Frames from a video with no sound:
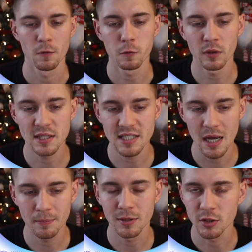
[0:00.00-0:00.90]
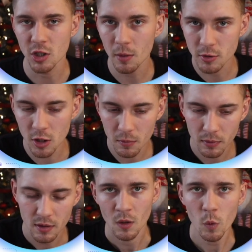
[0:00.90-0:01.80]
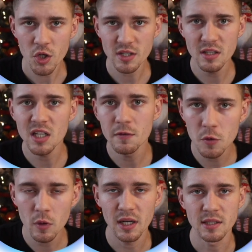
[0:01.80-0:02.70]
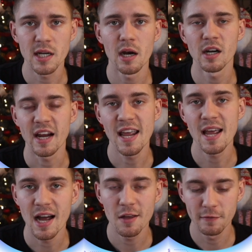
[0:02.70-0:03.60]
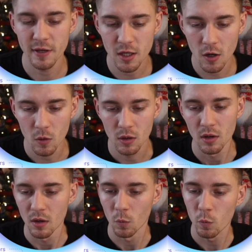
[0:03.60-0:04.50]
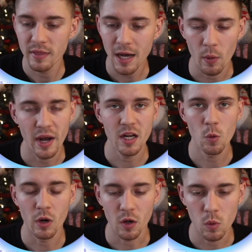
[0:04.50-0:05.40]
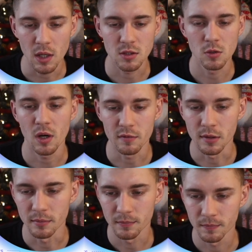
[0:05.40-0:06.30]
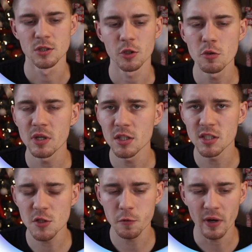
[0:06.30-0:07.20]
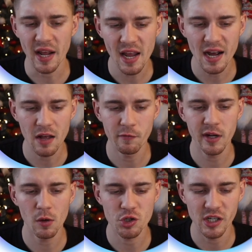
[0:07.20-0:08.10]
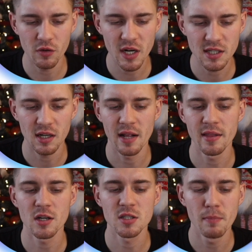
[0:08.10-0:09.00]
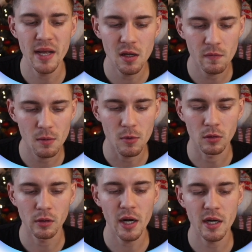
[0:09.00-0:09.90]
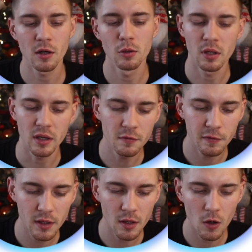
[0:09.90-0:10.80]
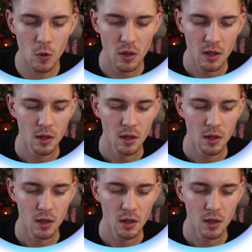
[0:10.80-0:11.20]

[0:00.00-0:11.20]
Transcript: for example, DubDub, which is going to give you an entire AI video without any work whatsoever. So you can search for AI video generator, and there's many of them online, including InVideo,